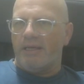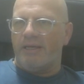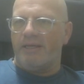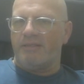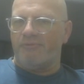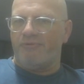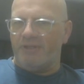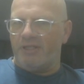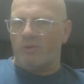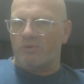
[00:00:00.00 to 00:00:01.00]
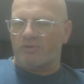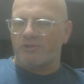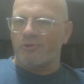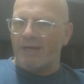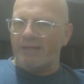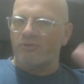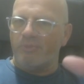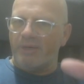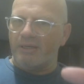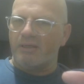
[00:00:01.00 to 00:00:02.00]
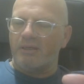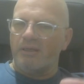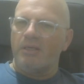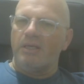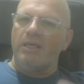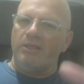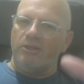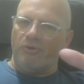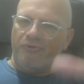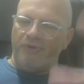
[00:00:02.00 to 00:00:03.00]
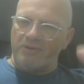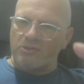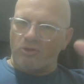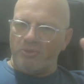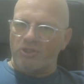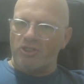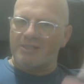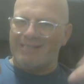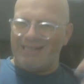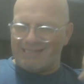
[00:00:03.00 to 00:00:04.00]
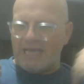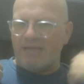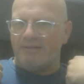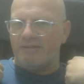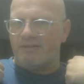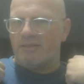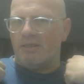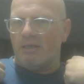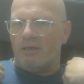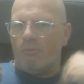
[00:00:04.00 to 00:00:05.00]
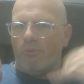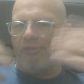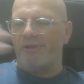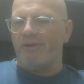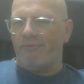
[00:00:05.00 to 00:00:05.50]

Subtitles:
in the videos, try to make your first commissions, as I did, within